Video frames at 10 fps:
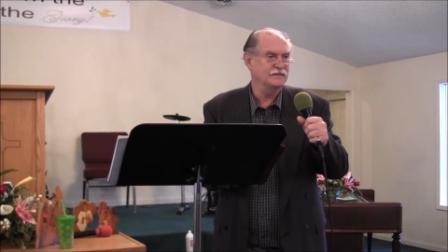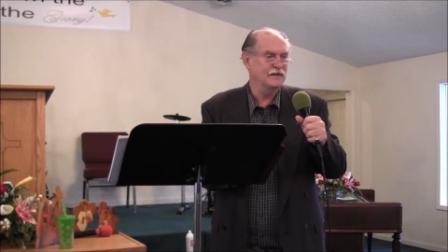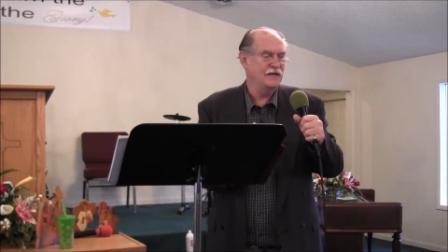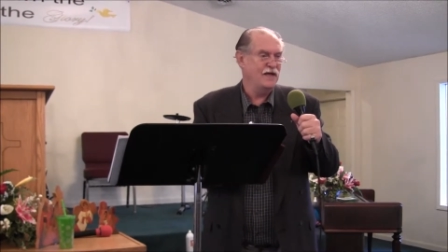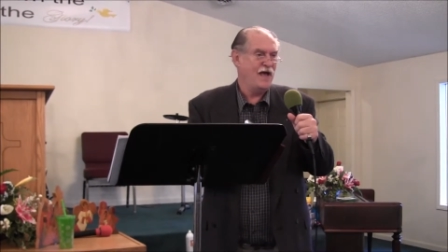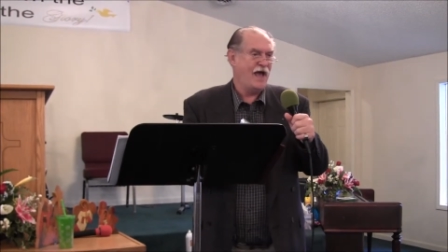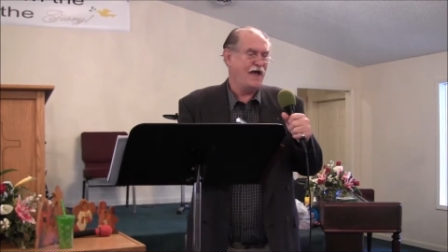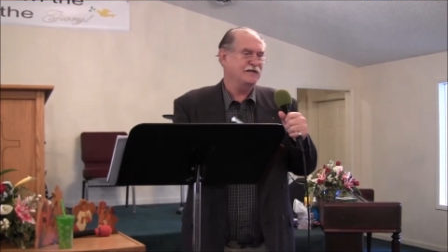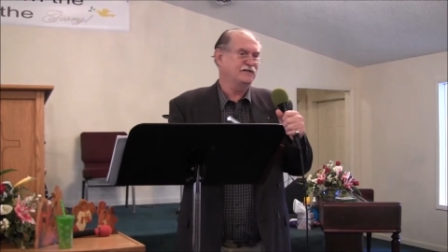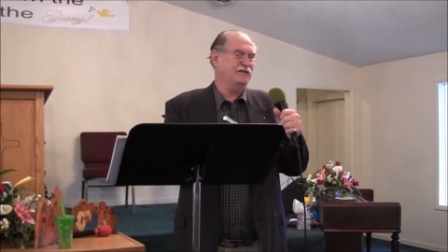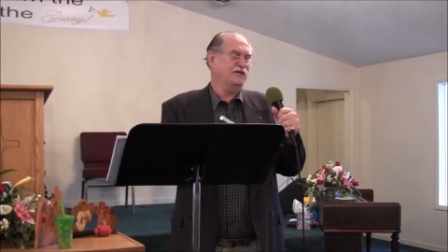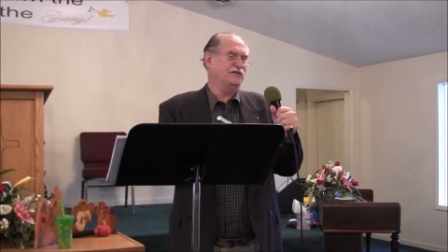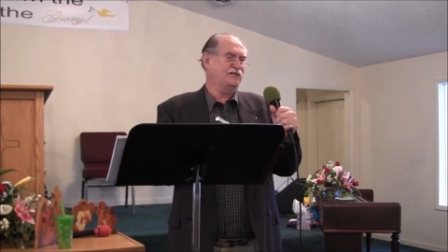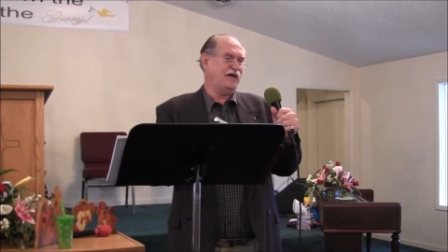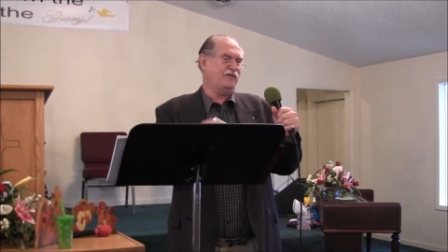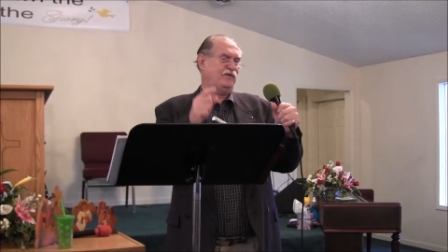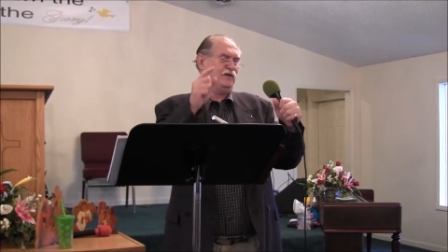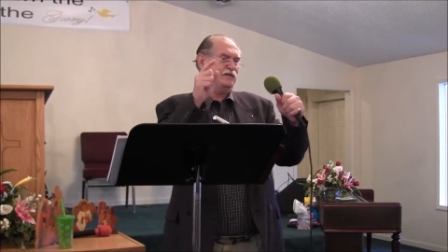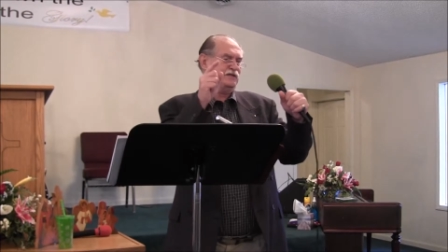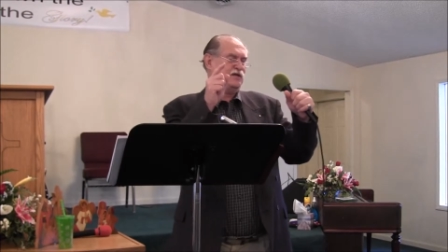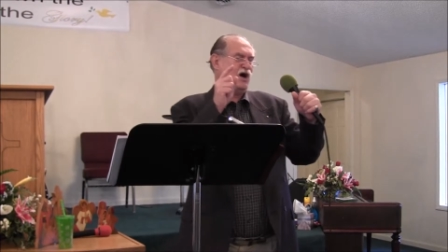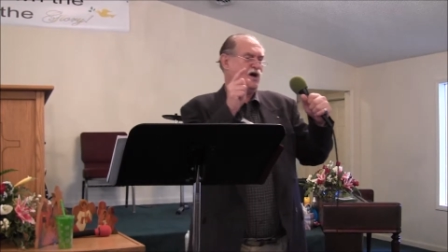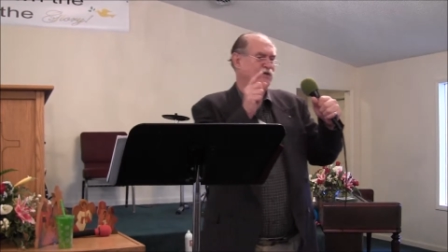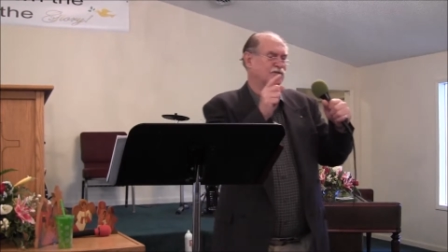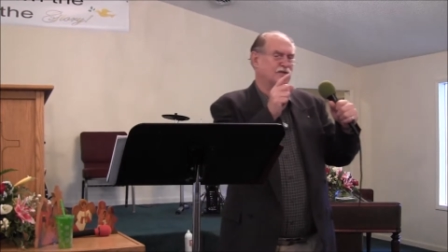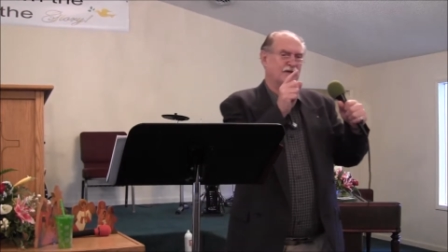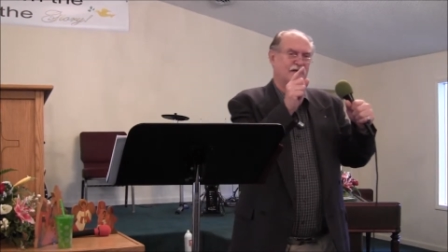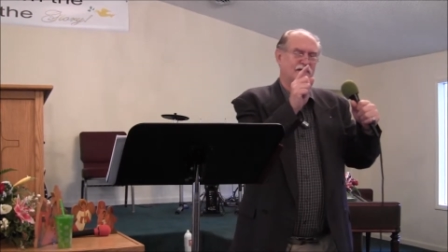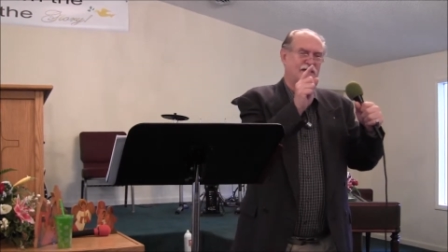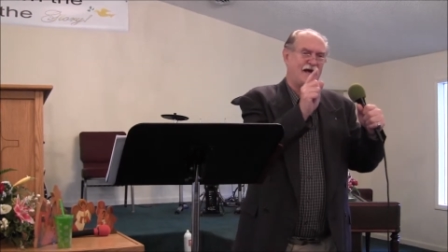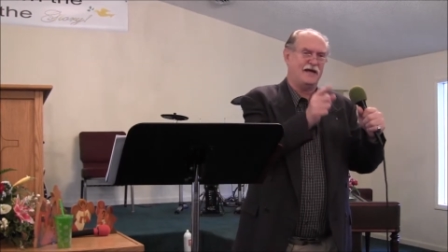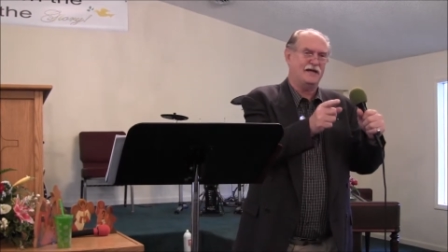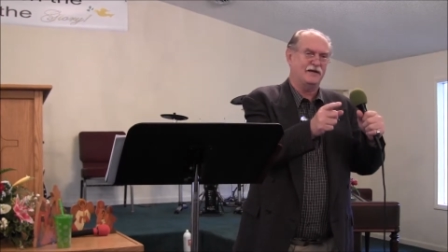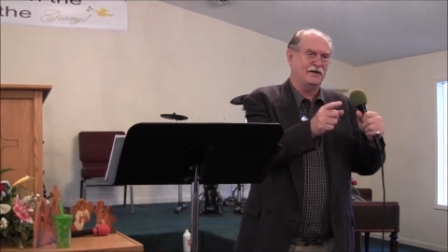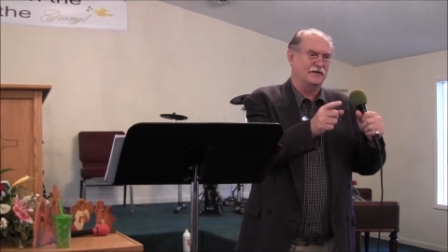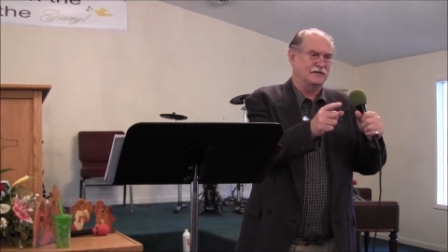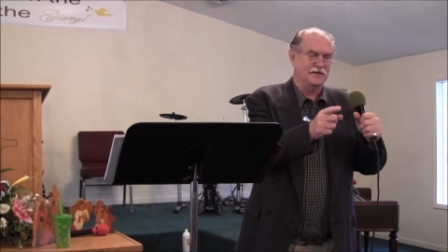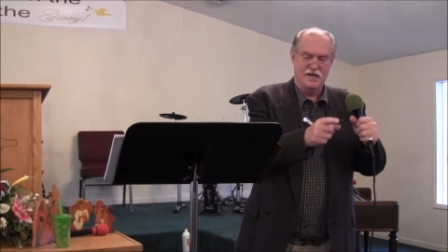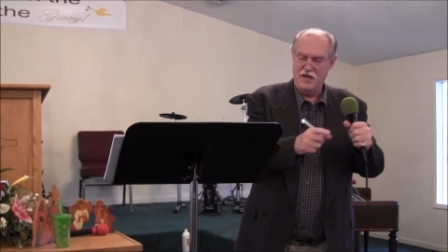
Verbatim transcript: And the devil is constantly attacking us.